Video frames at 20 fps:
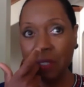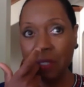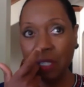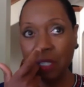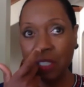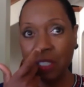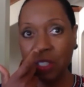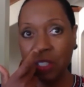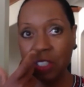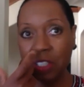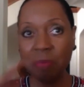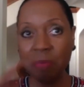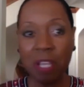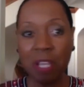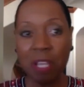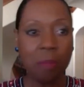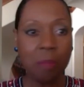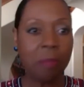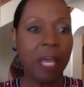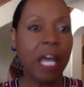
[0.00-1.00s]
just made
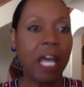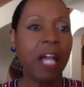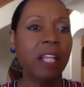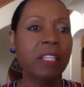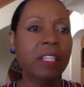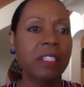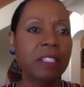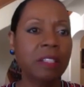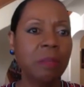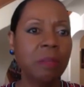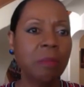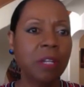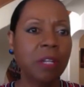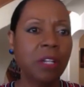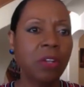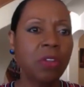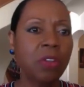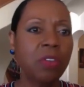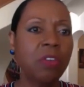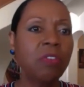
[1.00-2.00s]
a pallet in the
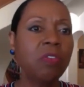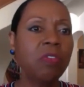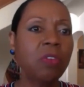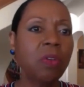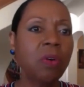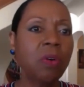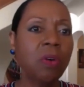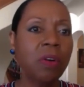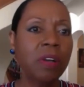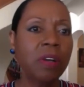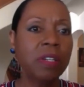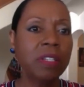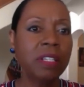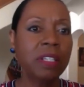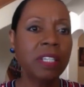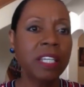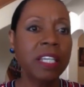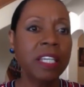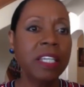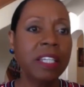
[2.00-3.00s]
middle of the floor and
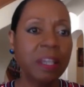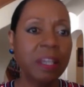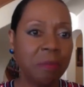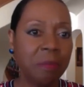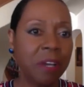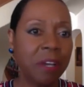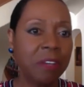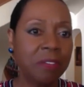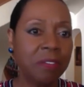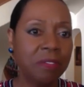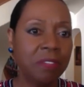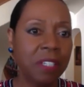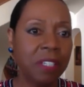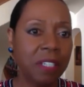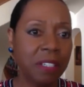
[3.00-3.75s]
laid at my feet